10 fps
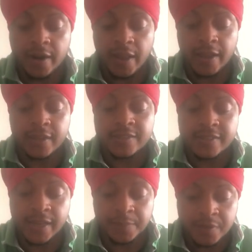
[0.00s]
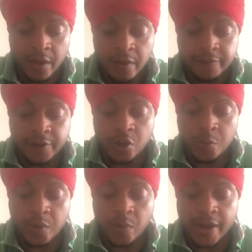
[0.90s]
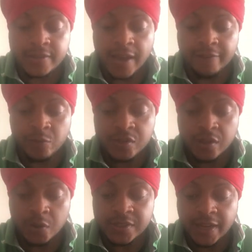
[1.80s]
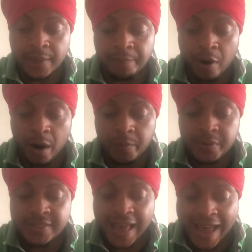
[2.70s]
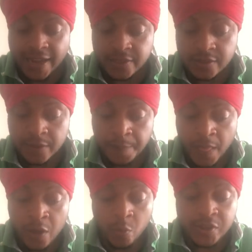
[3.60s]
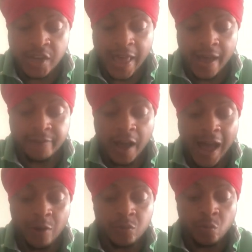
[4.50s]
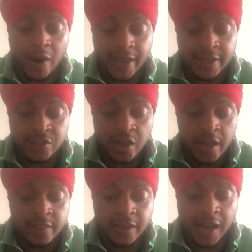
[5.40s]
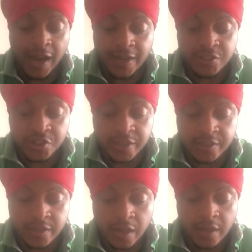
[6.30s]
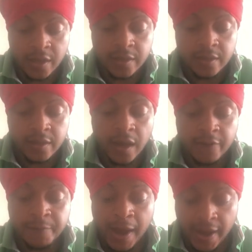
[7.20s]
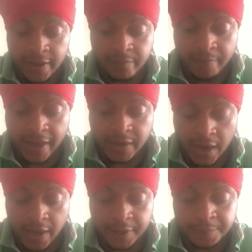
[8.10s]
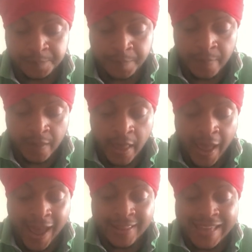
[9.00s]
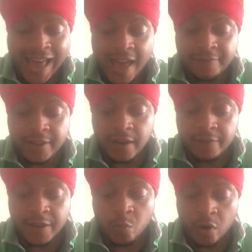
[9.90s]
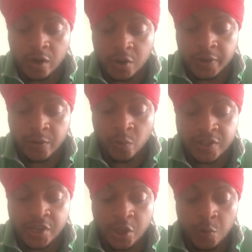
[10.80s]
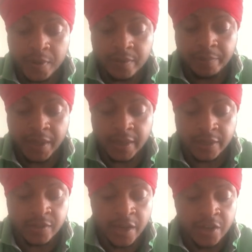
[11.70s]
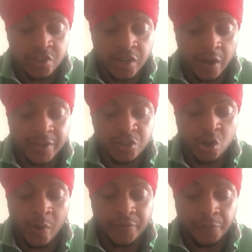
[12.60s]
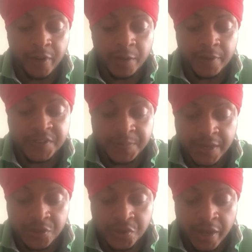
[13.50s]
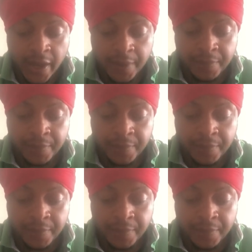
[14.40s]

and contempt for human rights have resulted in barbarous acts which have outraged the conscience of mankind, and the advent of a world in which human beings shall enjoy freedom of speech and